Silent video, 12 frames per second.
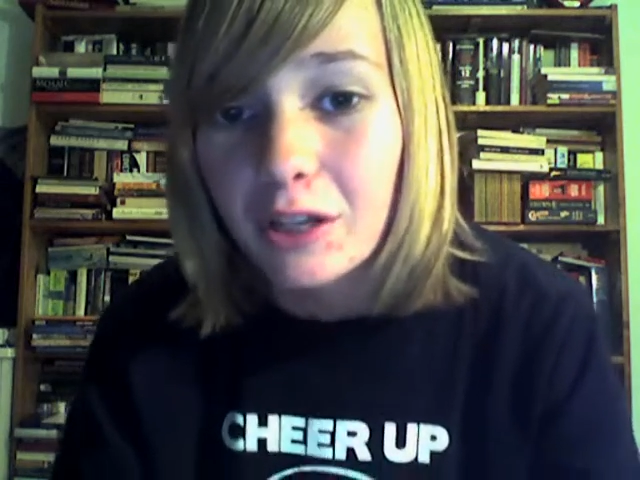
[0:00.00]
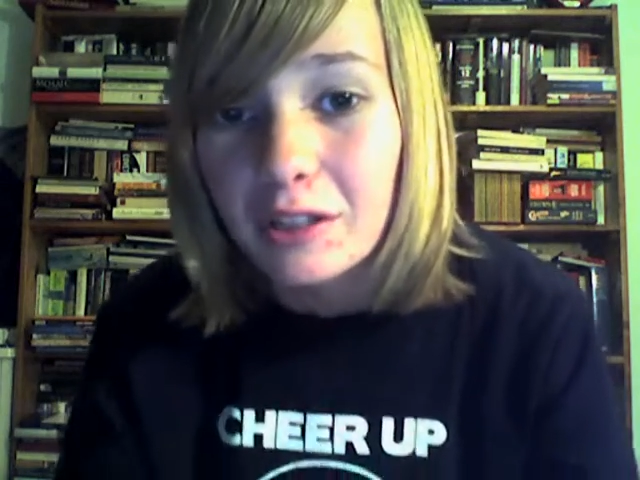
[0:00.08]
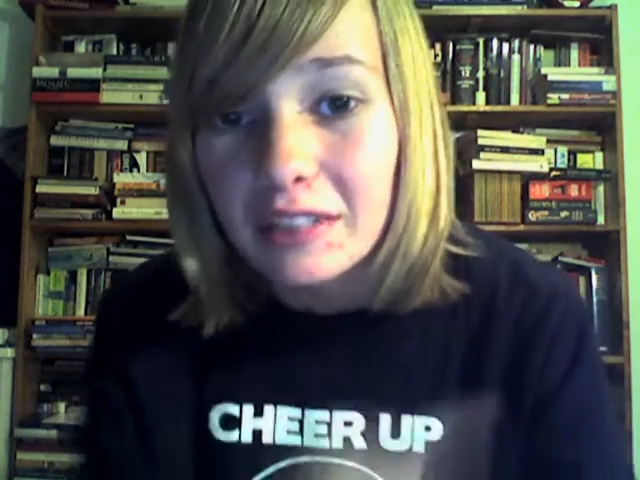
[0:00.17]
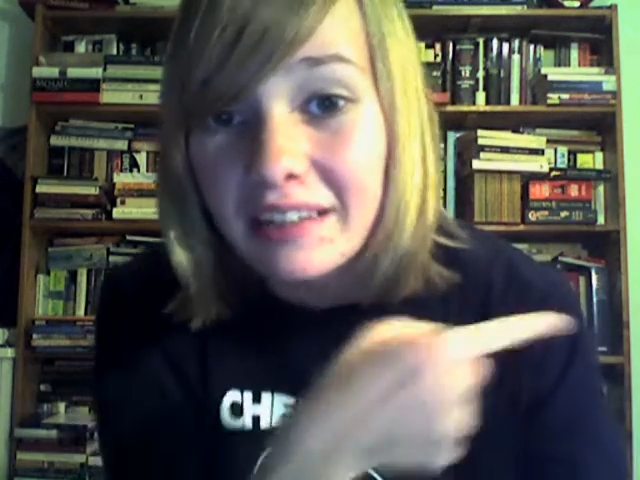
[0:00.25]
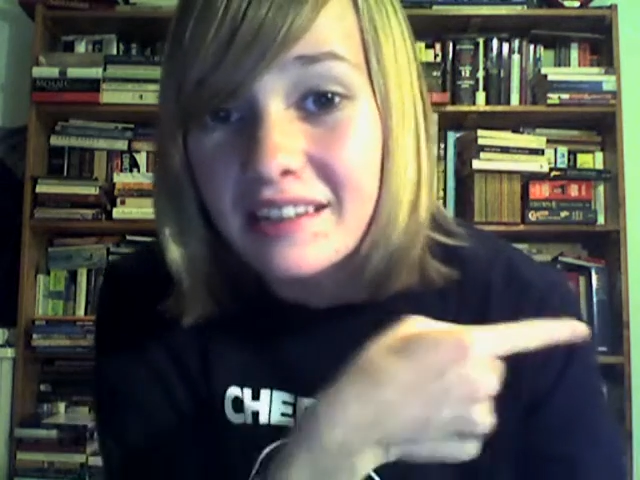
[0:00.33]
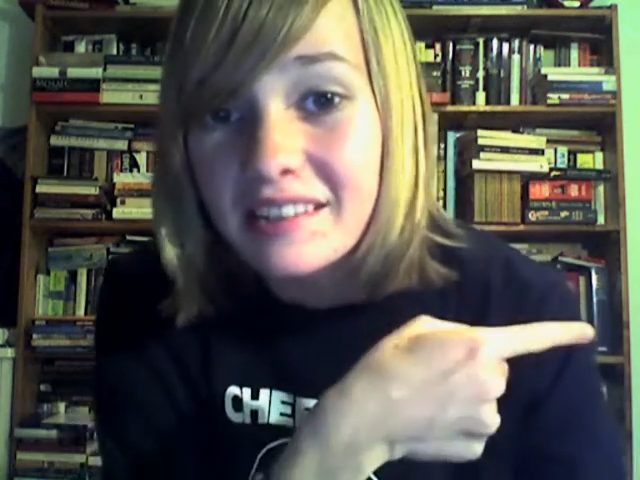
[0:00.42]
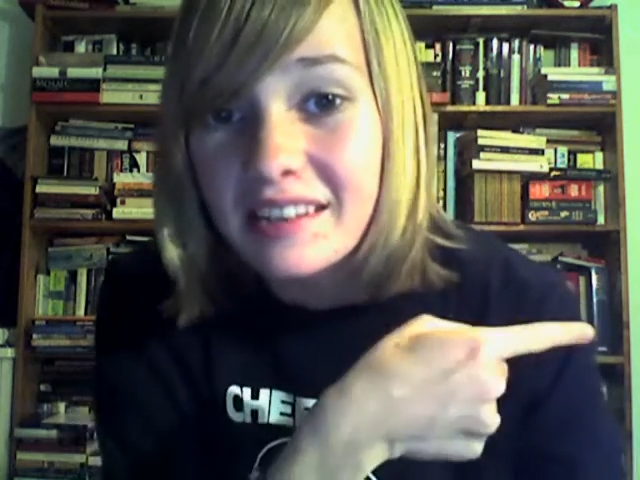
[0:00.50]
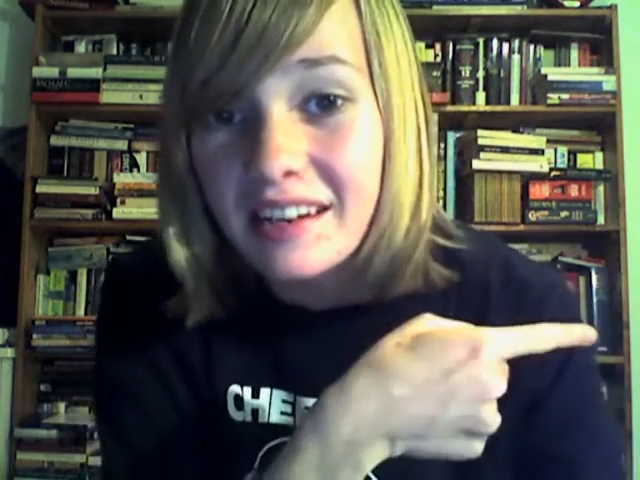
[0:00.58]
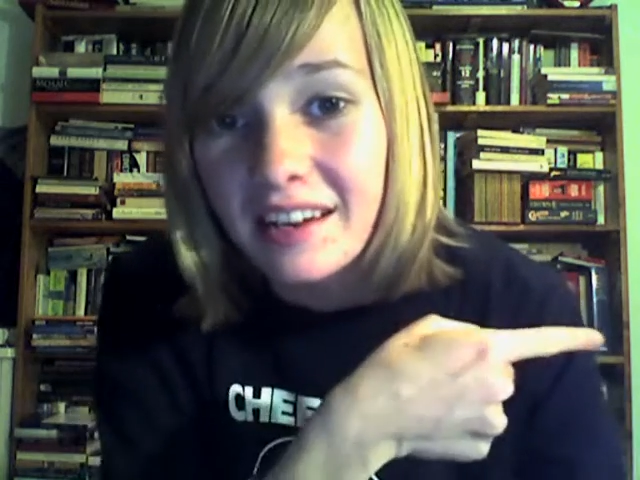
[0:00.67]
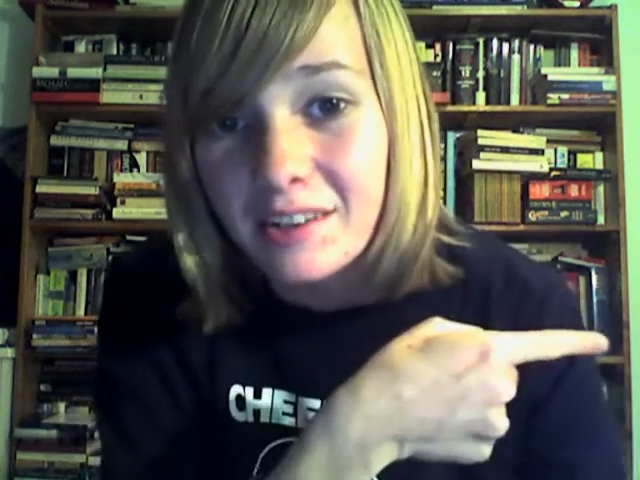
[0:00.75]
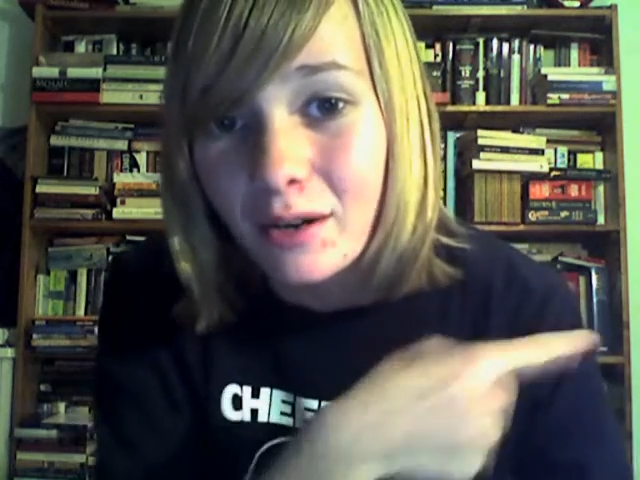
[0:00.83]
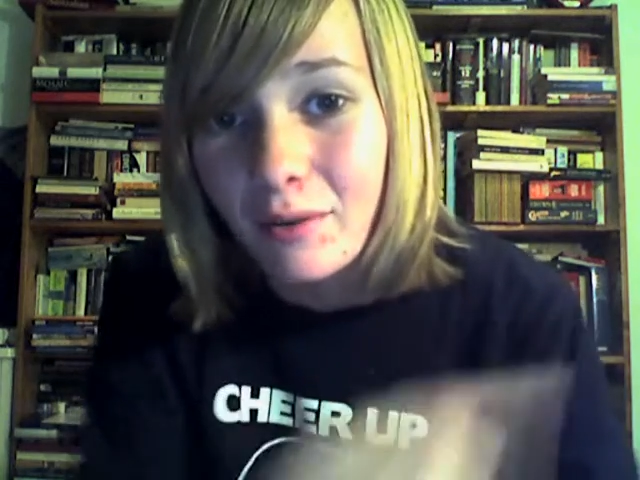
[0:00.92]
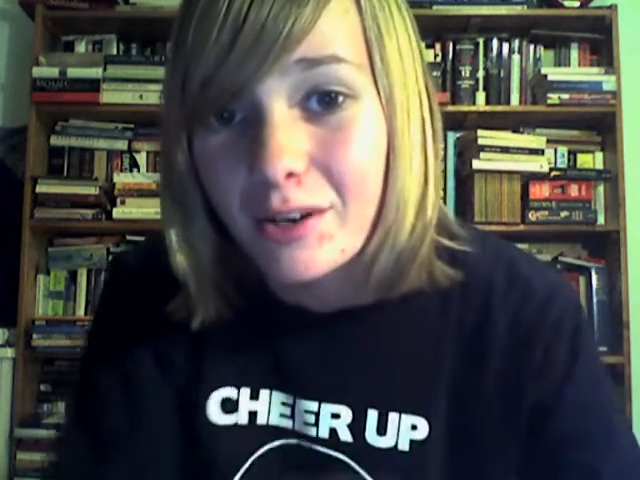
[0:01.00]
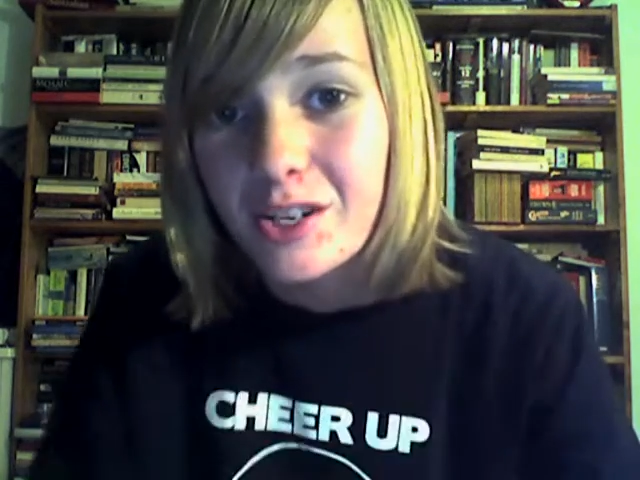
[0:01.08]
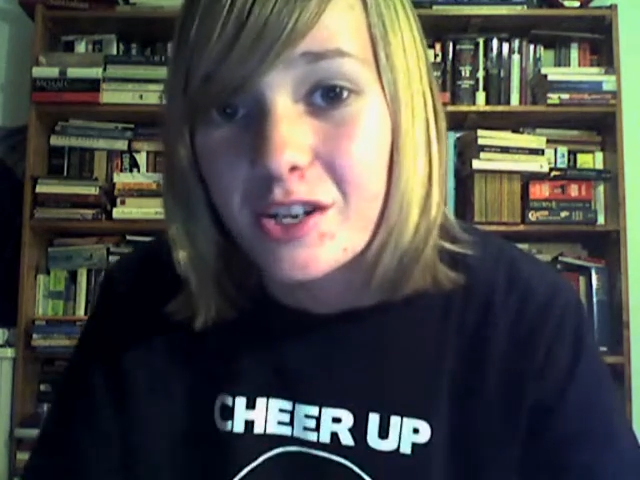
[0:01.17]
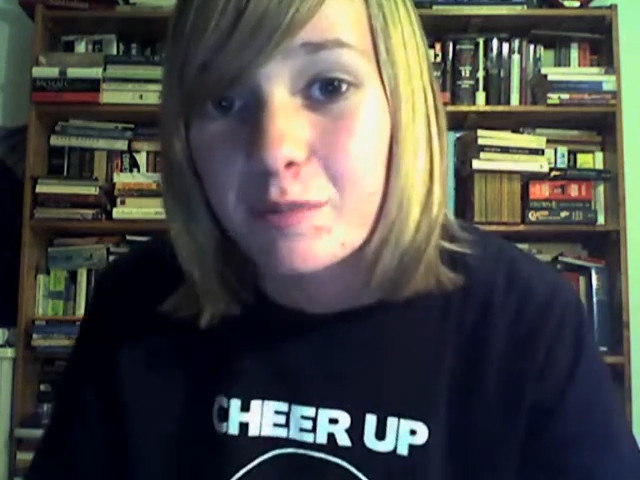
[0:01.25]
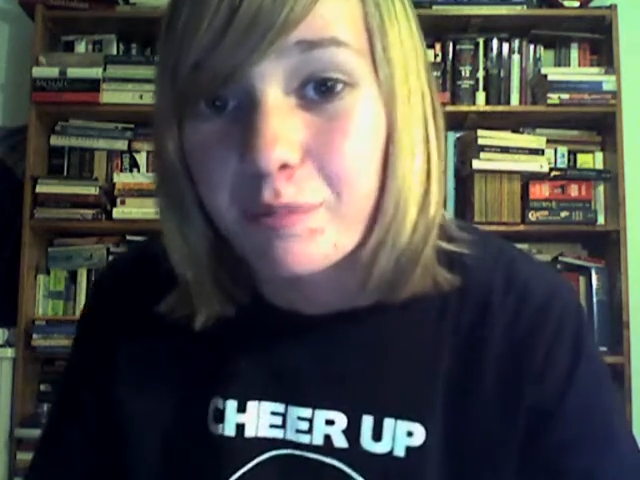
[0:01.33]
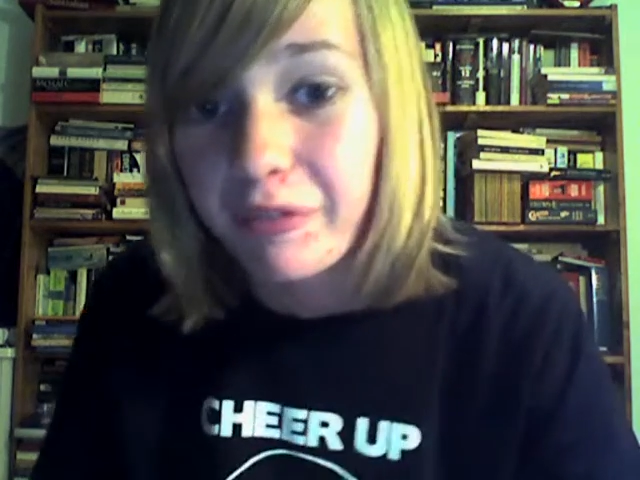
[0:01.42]
Her link is in here too, and
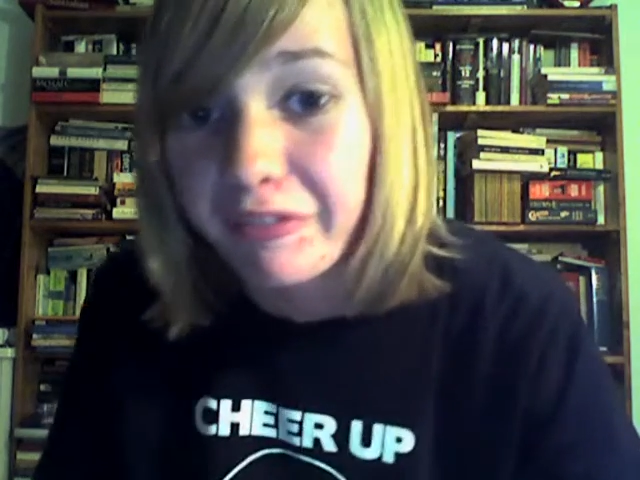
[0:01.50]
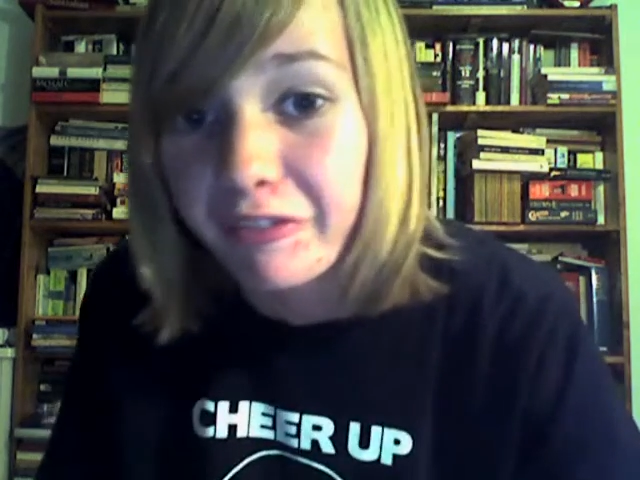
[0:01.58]
she is